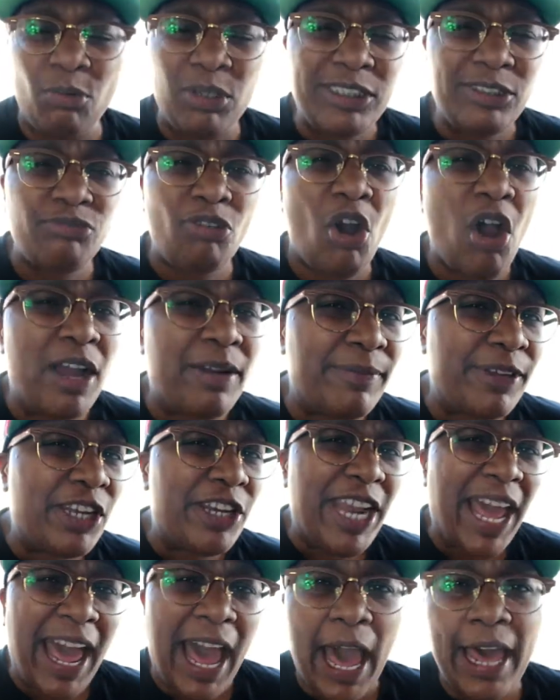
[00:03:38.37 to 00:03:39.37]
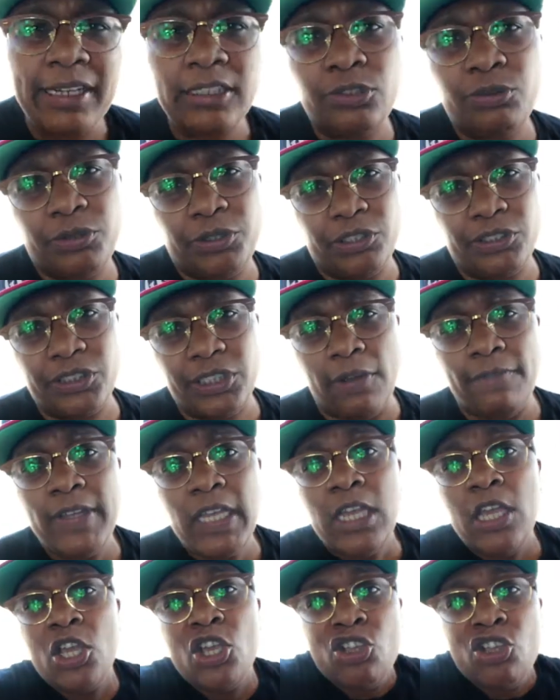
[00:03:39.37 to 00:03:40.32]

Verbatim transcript: What's wrong? You're not honest with yourself.